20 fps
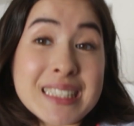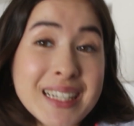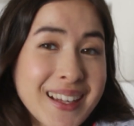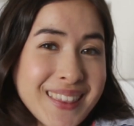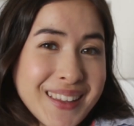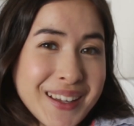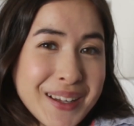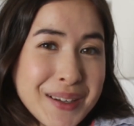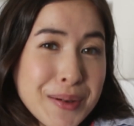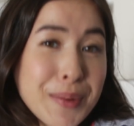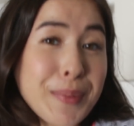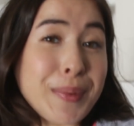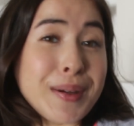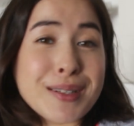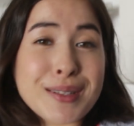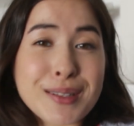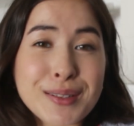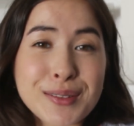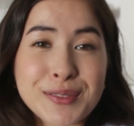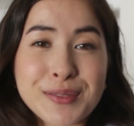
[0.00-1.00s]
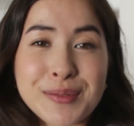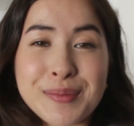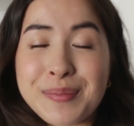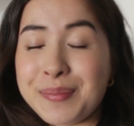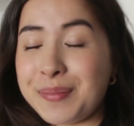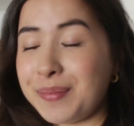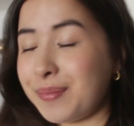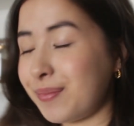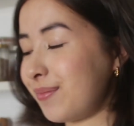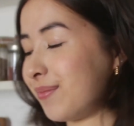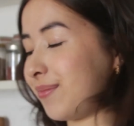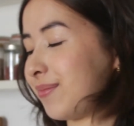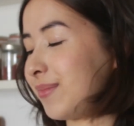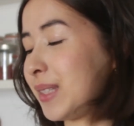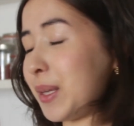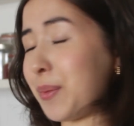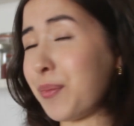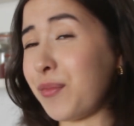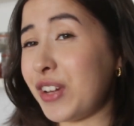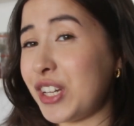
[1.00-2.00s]
I like myself
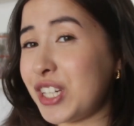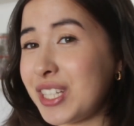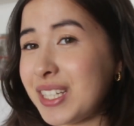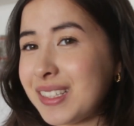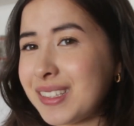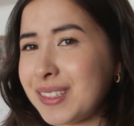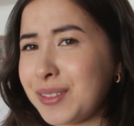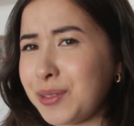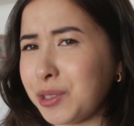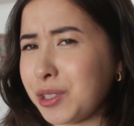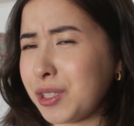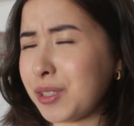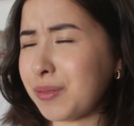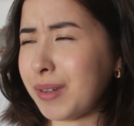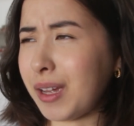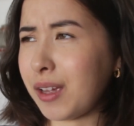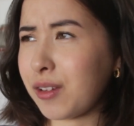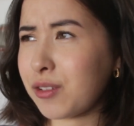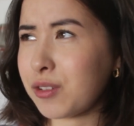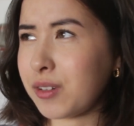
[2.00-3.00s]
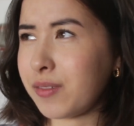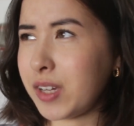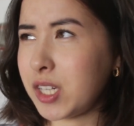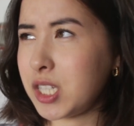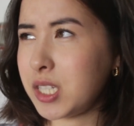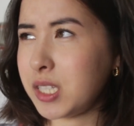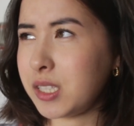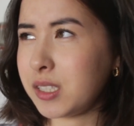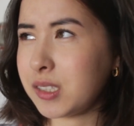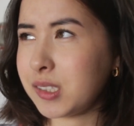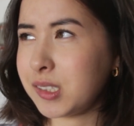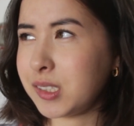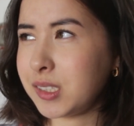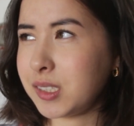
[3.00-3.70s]
some veggies or some extra veggies.